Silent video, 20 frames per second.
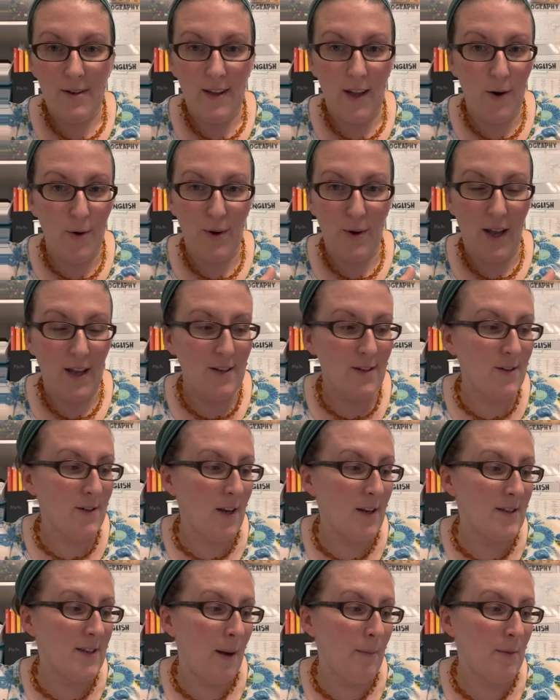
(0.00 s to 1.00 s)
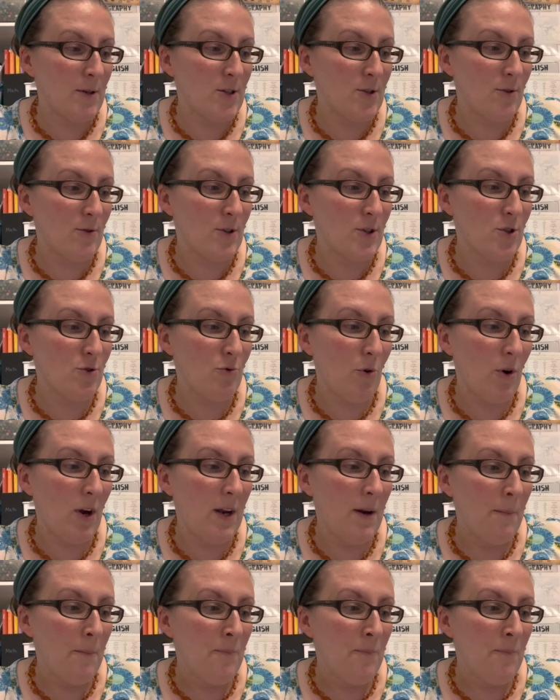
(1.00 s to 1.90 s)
They don't get damaged or destroyed.